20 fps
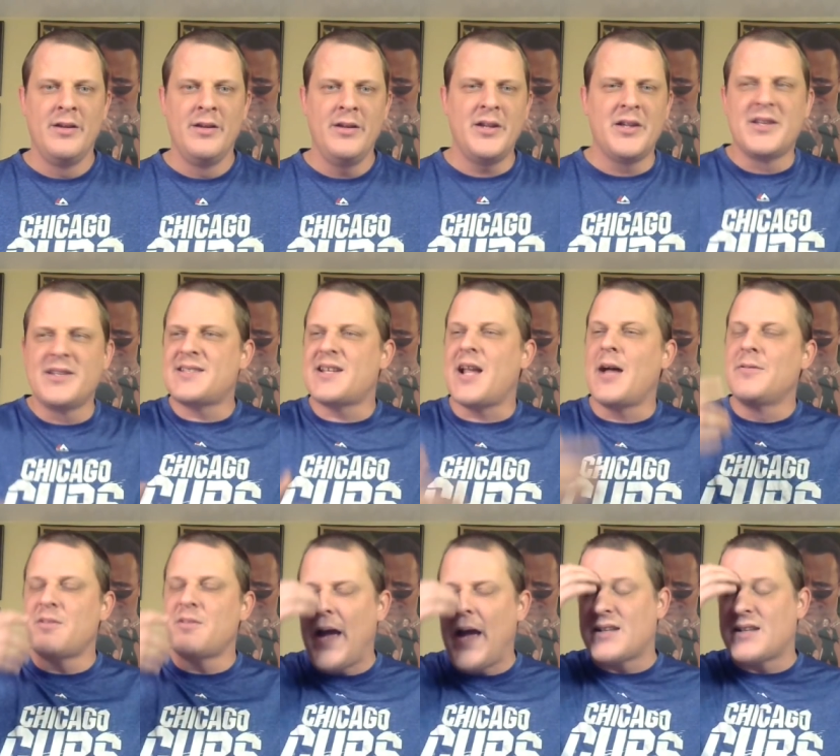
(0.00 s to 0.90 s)
You know, this
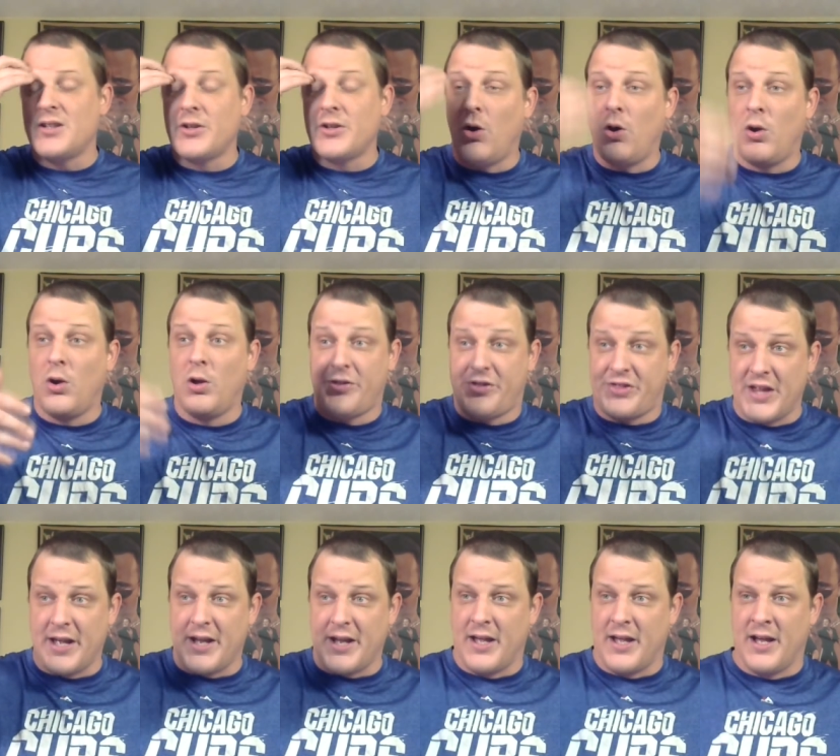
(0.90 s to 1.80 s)
comes back to the whole
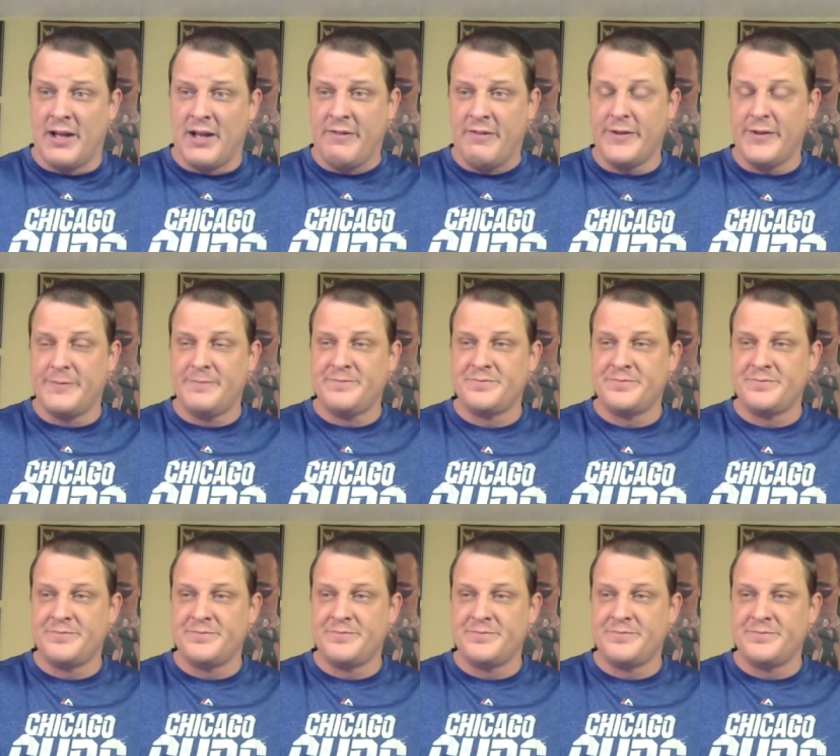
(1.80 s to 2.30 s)
thing of